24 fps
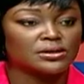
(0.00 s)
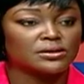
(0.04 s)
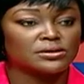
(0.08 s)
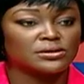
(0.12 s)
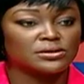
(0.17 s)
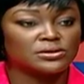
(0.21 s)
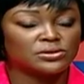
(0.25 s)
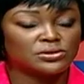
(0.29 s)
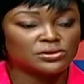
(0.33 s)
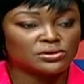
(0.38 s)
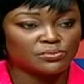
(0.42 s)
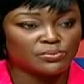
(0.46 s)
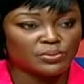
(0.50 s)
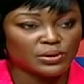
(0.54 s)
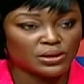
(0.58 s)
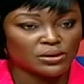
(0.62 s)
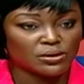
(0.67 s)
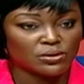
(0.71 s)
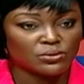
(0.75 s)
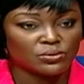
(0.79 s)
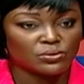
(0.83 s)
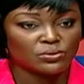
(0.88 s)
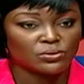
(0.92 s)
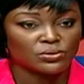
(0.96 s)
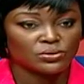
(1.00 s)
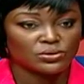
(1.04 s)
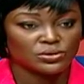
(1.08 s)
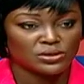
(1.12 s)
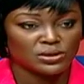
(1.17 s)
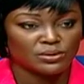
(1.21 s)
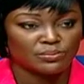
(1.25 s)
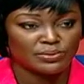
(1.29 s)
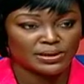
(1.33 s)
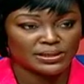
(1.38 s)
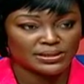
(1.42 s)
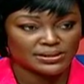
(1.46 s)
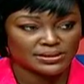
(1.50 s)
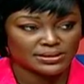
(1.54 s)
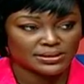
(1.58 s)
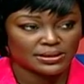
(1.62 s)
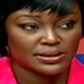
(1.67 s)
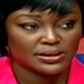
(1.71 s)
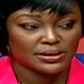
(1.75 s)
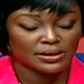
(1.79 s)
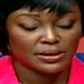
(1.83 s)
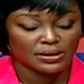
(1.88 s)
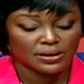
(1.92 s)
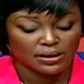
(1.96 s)
the Tobago
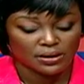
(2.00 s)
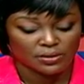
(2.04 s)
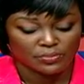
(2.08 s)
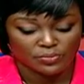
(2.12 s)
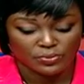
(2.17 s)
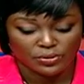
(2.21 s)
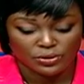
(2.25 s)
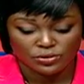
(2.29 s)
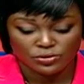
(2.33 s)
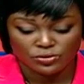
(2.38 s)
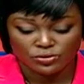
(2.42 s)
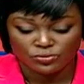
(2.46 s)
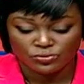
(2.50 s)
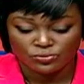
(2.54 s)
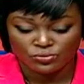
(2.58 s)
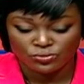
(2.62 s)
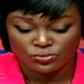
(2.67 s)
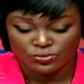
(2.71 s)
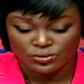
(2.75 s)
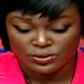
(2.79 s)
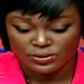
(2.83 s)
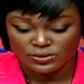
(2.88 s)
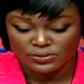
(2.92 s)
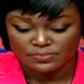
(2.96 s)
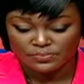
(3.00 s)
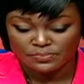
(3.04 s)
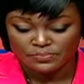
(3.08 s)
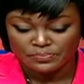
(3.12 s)
domestic air bridge route.